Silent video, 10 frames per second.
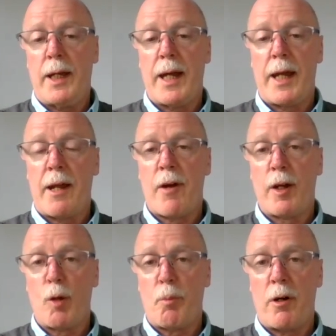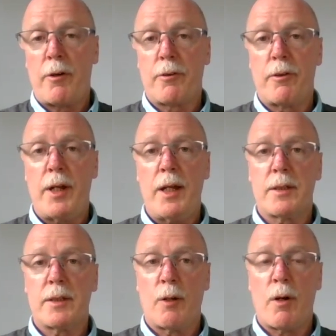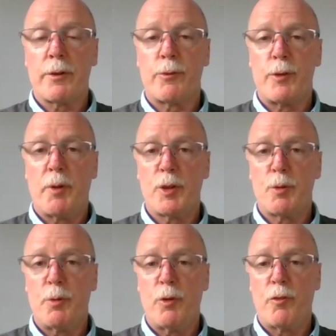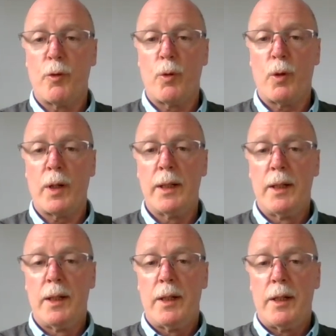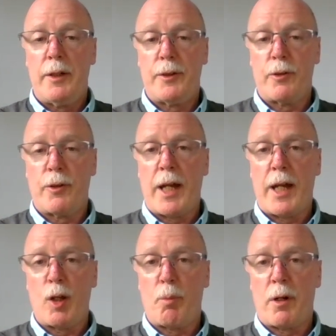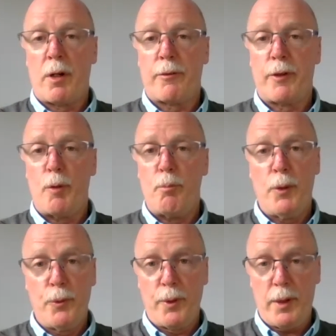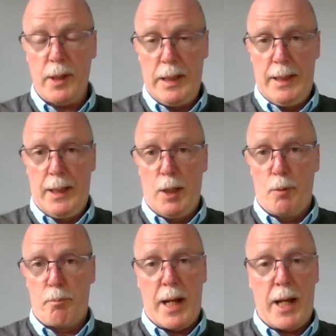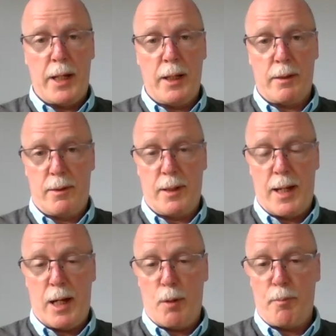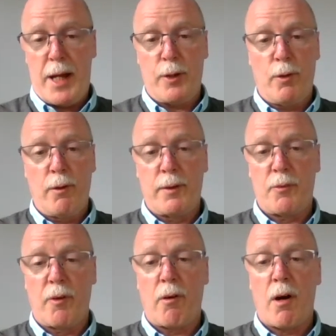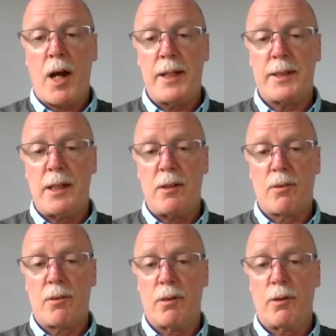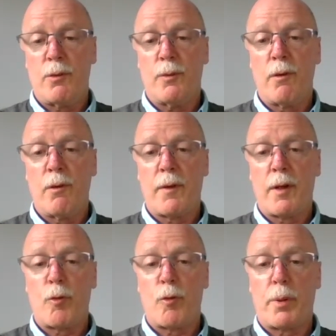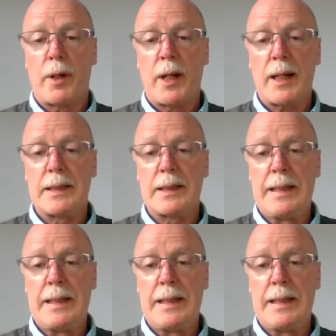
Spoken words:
had our own laboratory. So I was responsible for ensuring our laboratory milled it, made all the different grades into all of the different products.